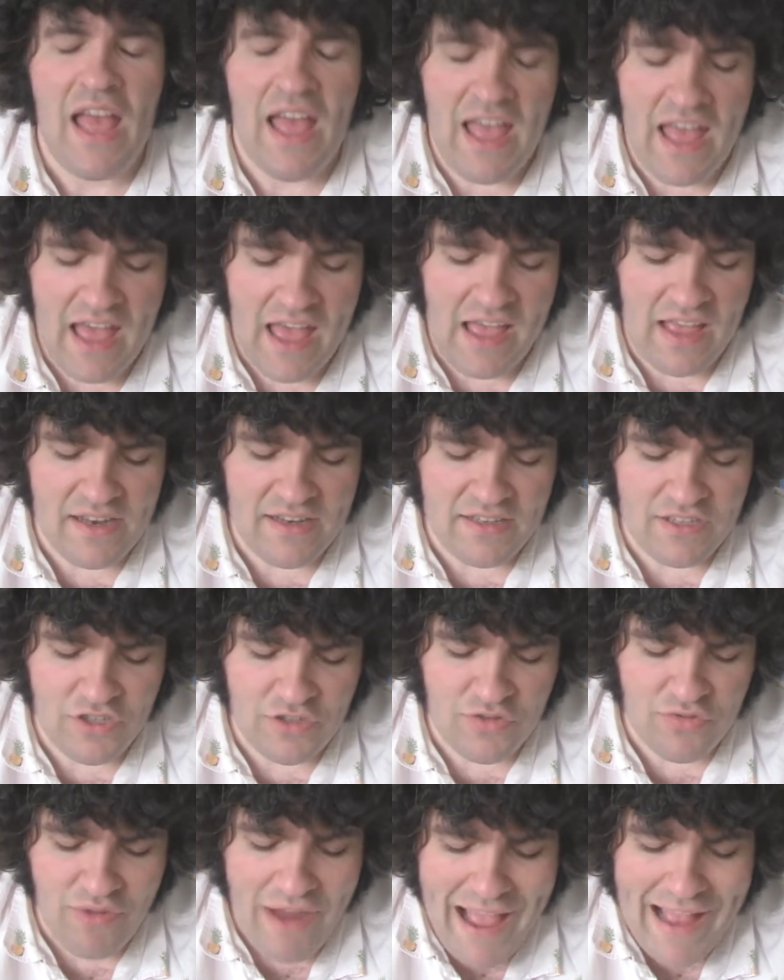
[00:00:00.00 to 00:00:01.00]
and
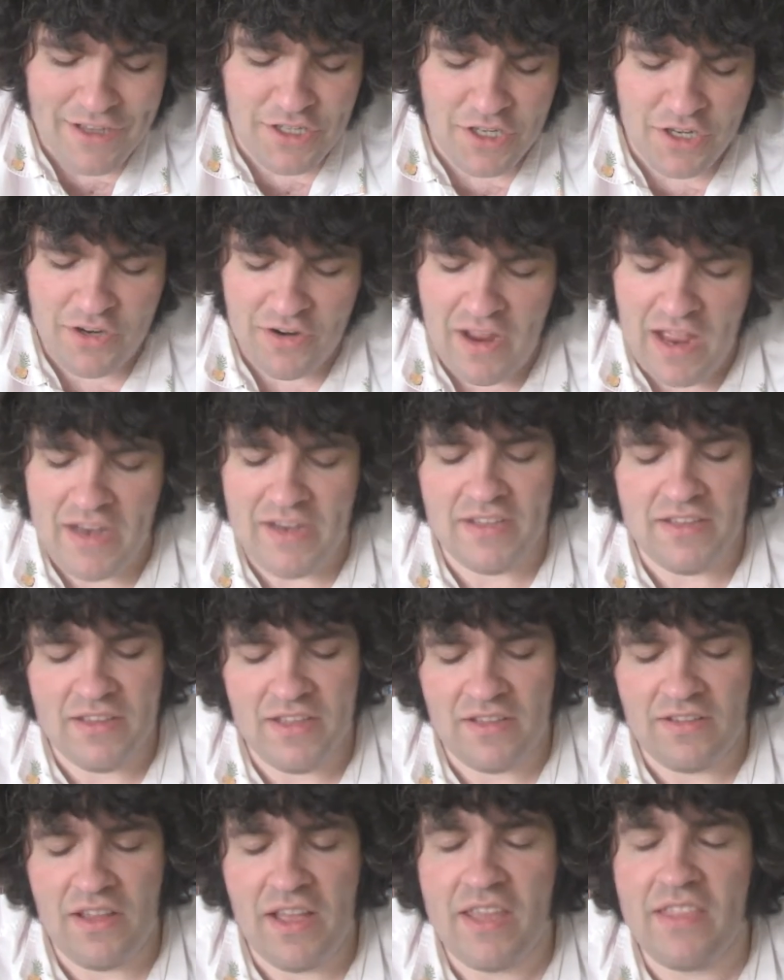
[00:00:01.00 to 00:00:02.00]
tragic or
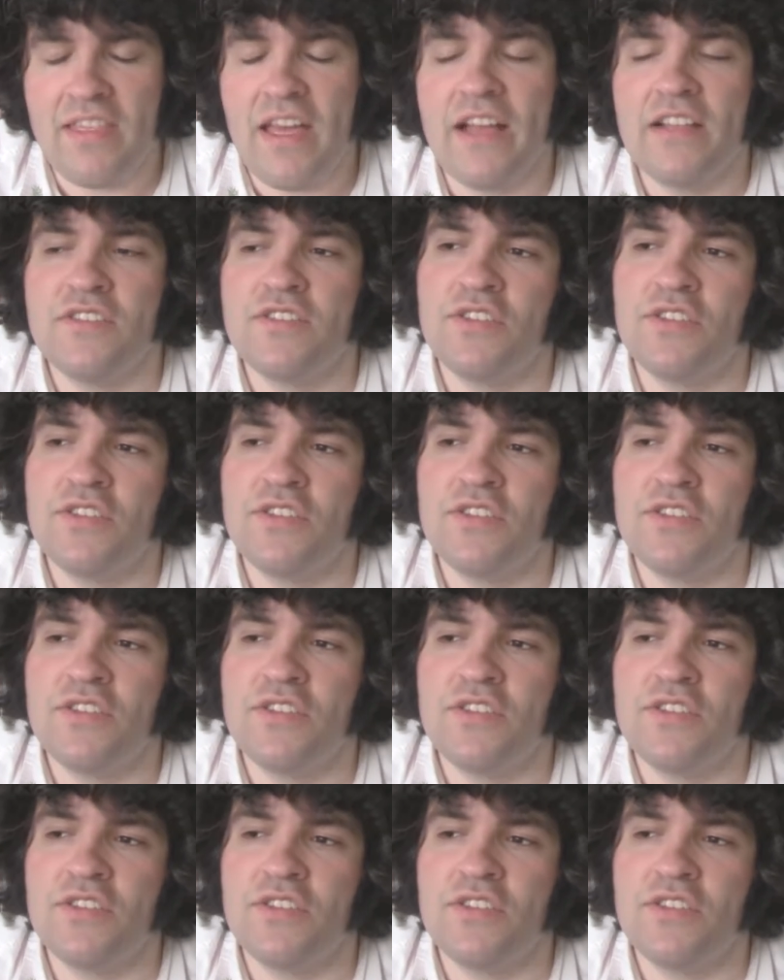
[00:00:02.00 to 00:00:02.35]
anything like that.